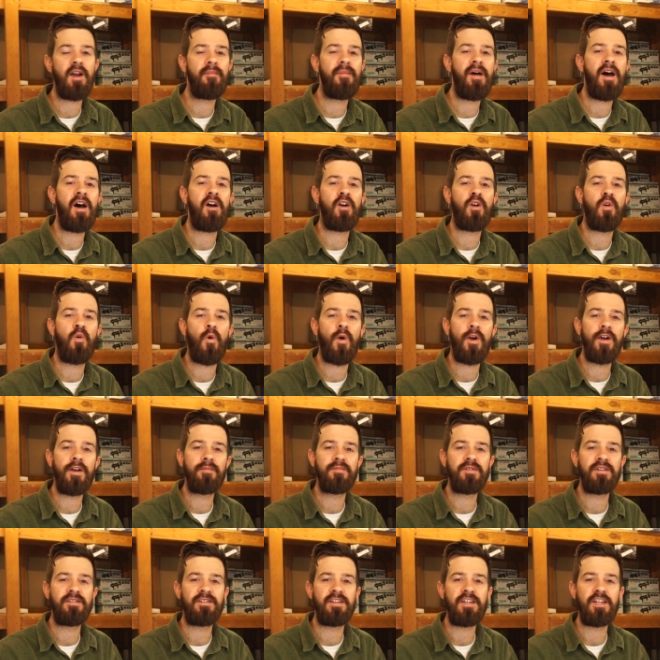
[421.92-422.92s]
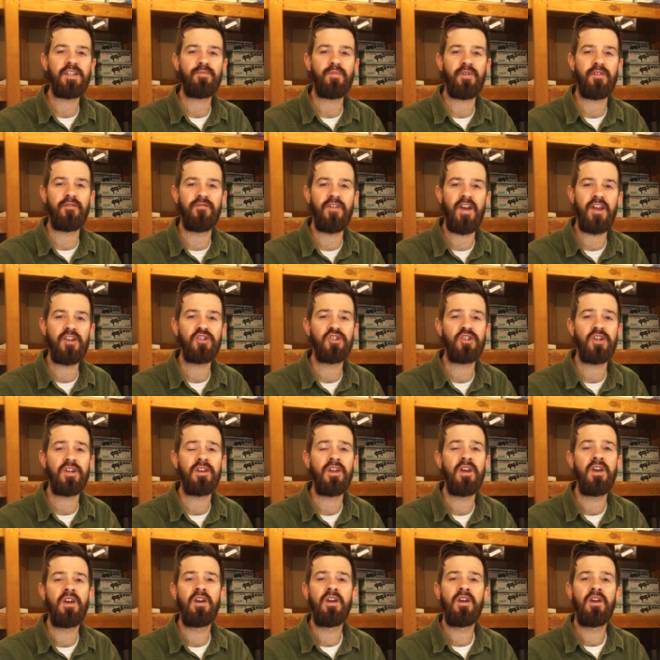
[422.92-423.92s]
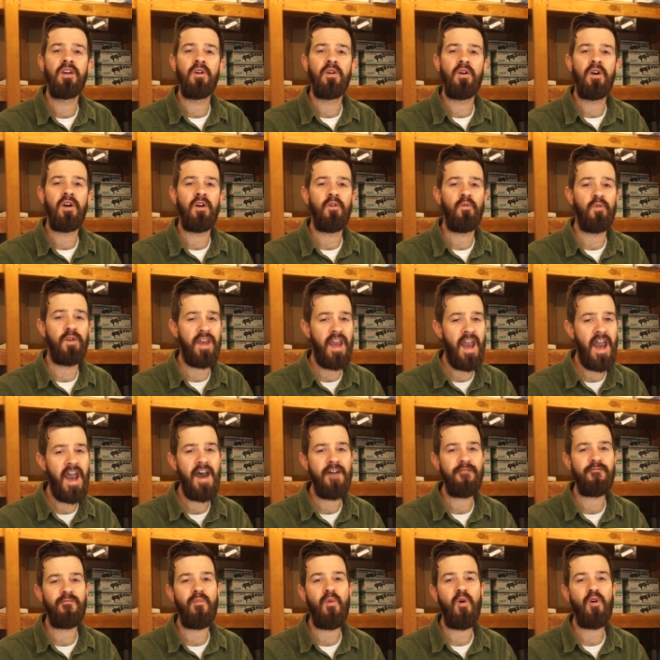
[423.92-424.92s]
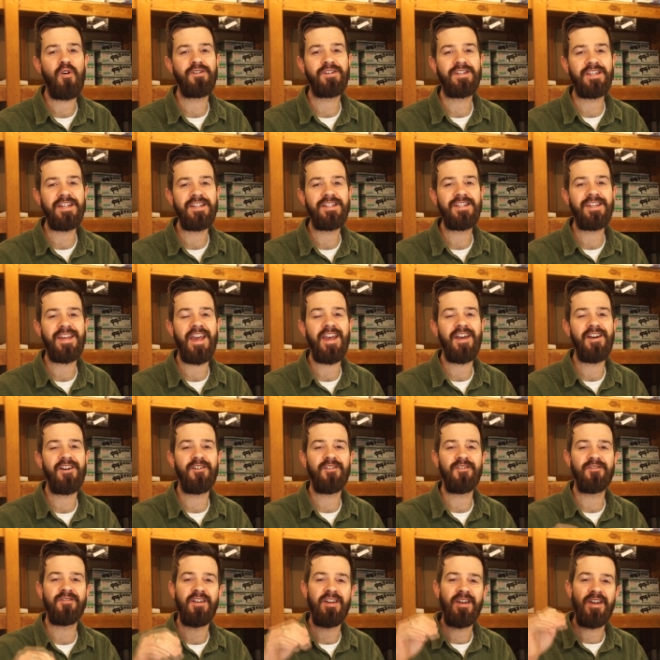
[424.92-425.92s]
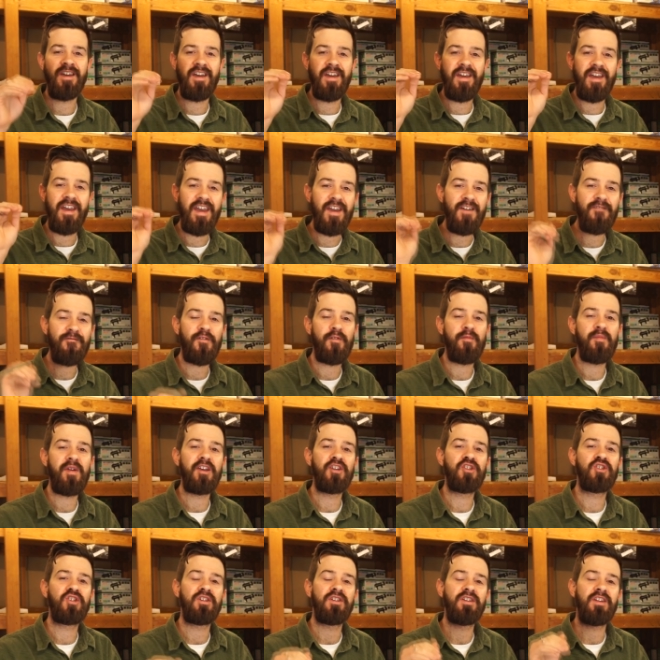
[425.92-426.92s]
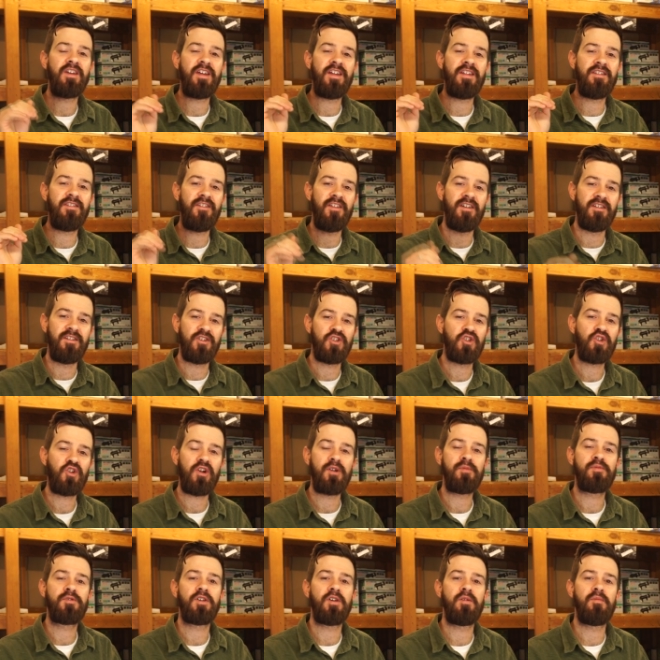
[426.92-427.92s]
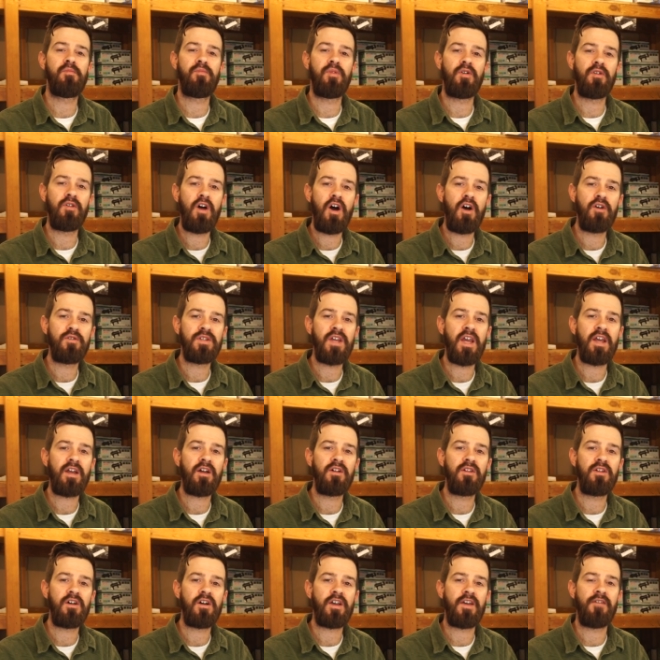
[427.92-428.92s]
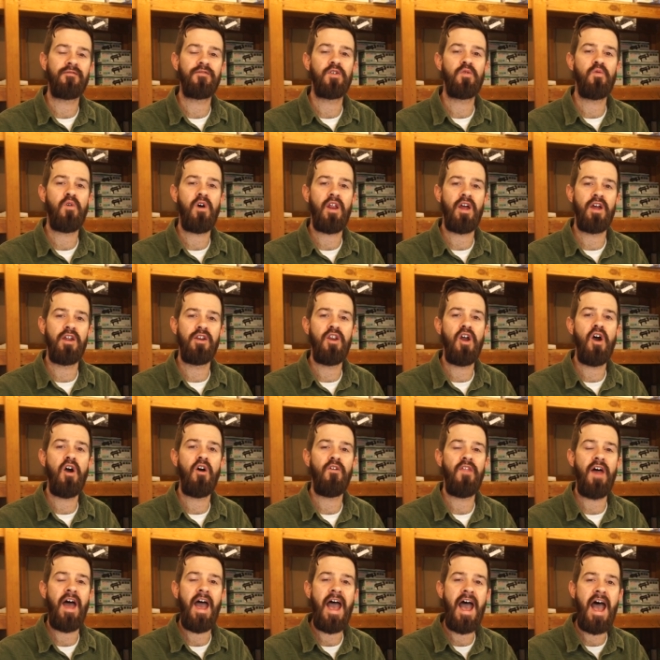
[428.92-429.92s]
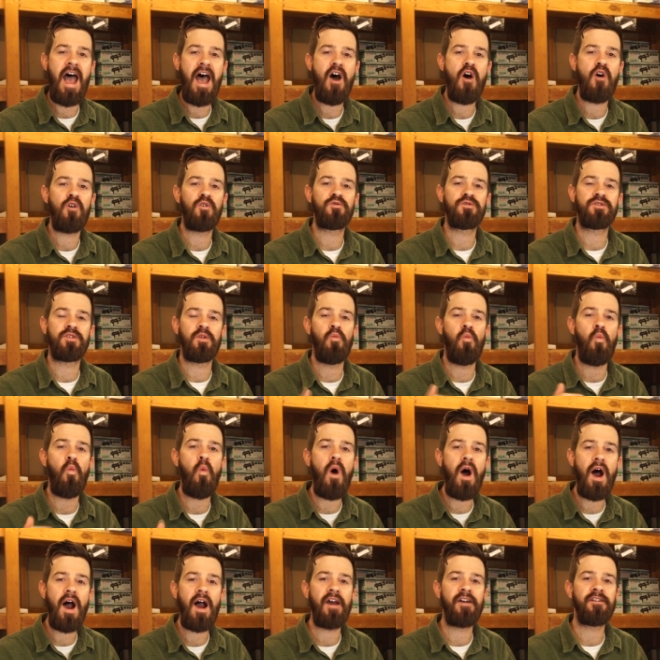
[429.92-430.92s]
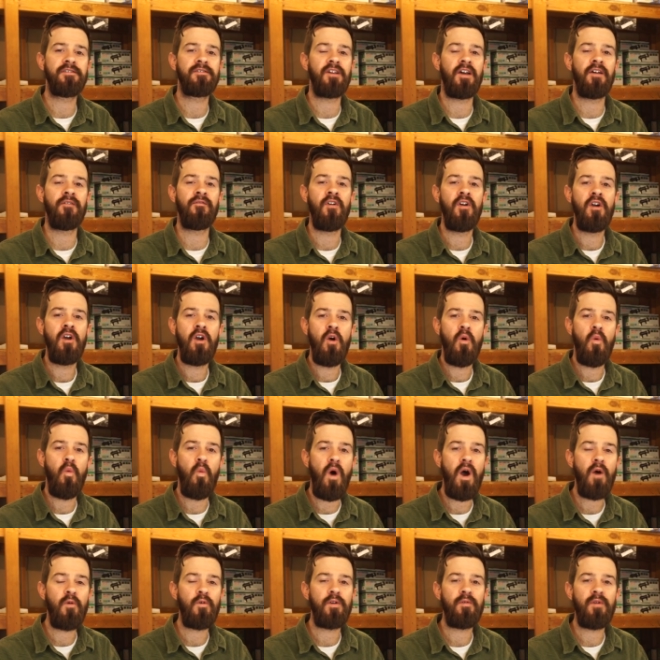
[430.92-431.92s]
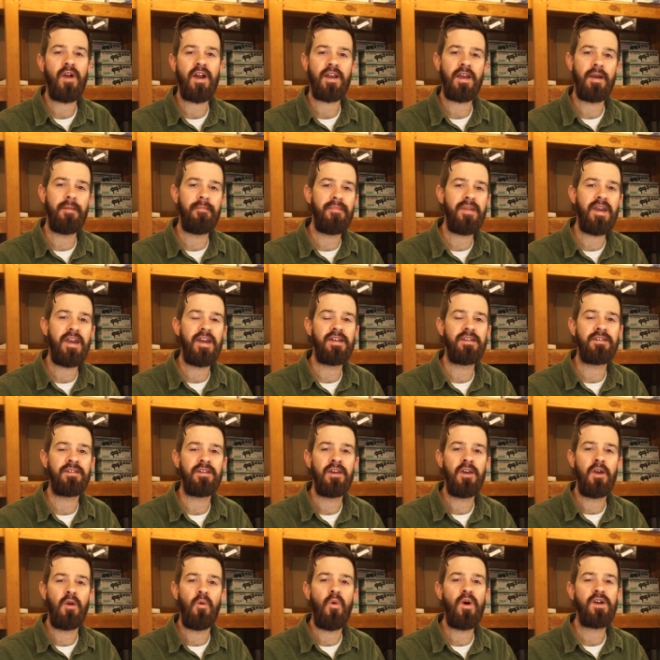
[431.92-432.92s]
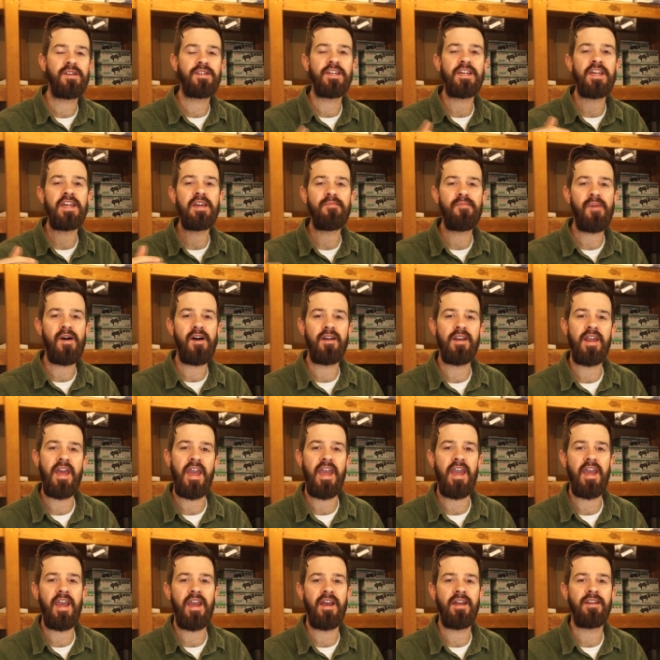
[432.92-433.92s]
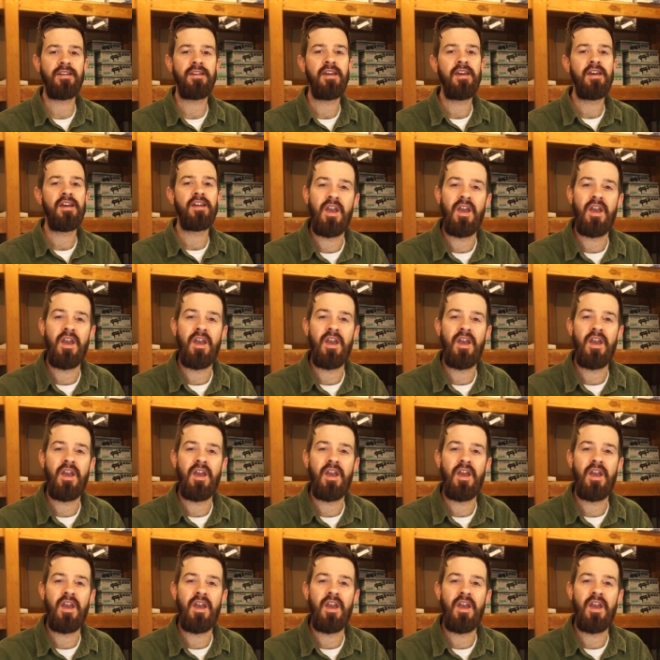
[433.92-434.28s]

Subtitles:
about aquarium disease prevention. We have more detailed information in the description below. Take a look if you want to know the hows and whys of what we recommend, what to keep on hand.